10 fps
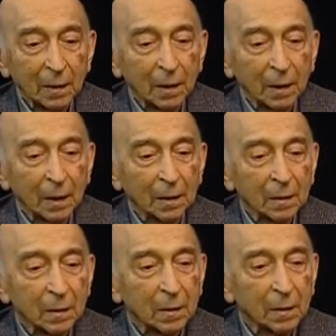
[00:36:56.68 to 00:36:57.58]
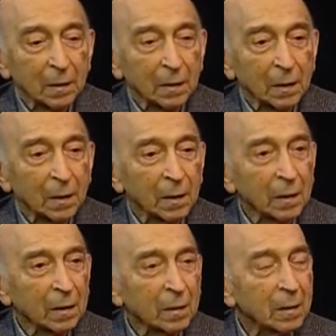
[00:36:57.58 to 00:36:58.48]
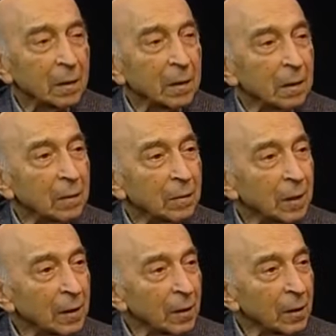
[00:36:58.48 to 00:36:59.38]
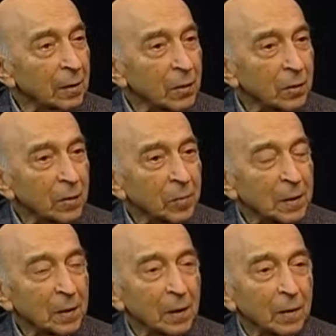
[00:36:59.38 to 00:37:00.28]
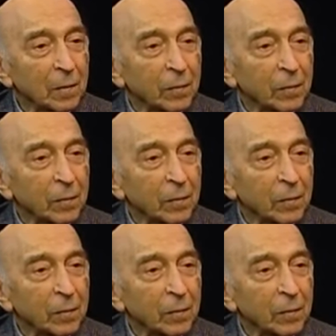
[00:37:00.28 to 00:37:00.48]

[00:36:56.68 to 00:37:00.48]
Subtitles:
they are very good students, particularly